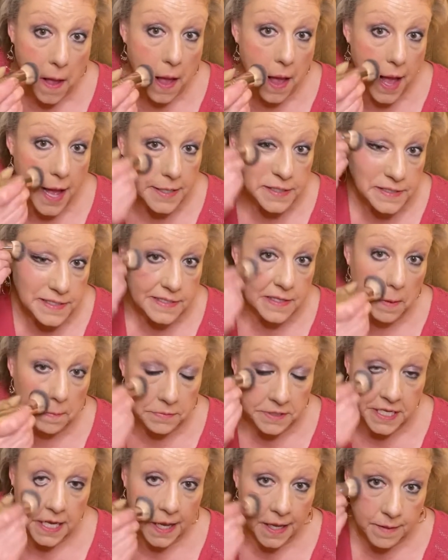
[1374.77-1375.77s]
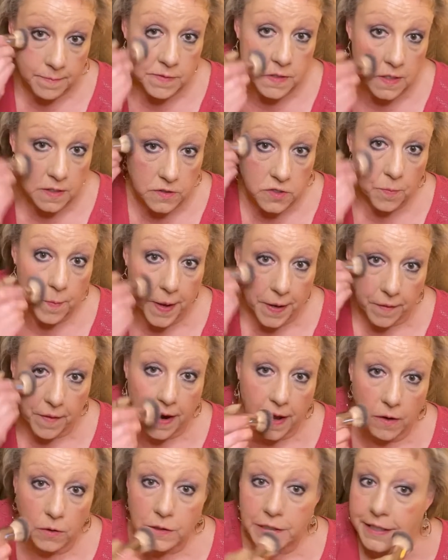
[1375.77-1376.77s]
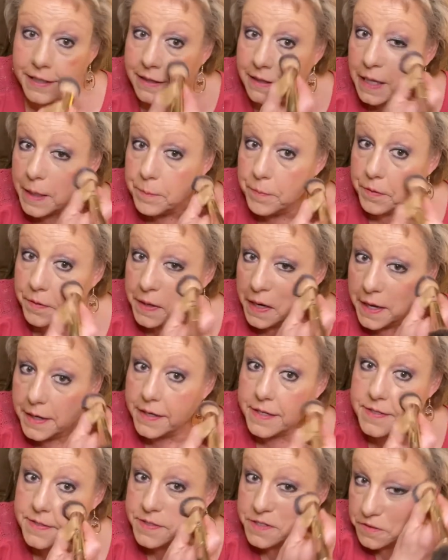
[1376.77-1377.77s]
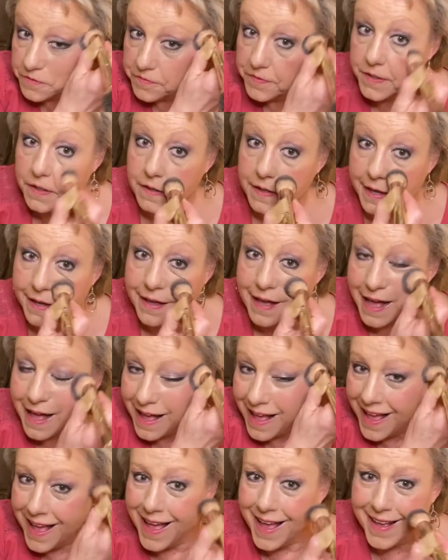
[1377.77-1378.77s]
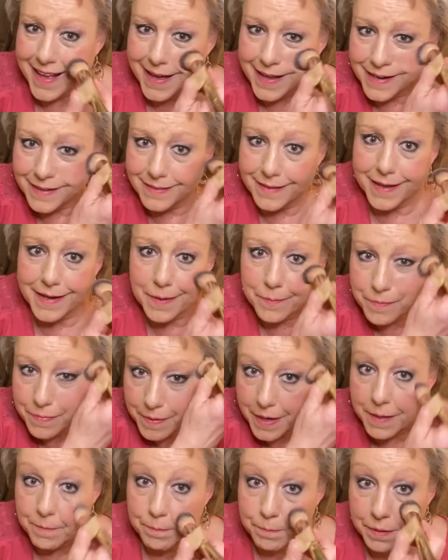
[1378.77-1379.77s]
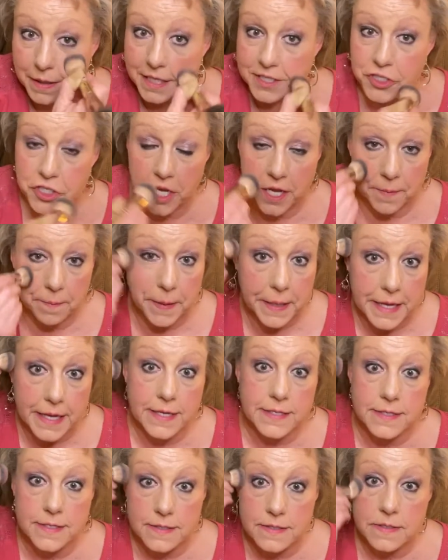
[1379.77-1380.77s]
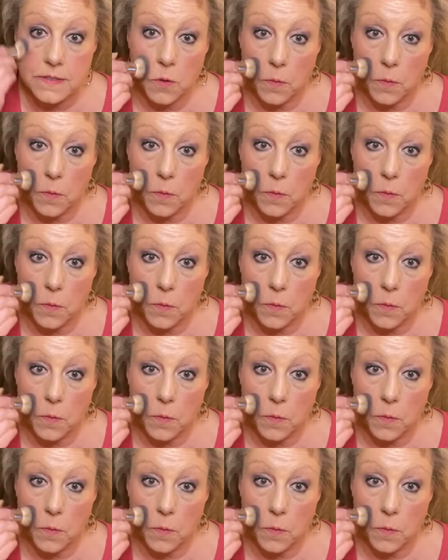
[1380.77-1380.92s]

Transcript: and sometimes, no matter how little I put on, I still feel like I got a lot of blush on because it's so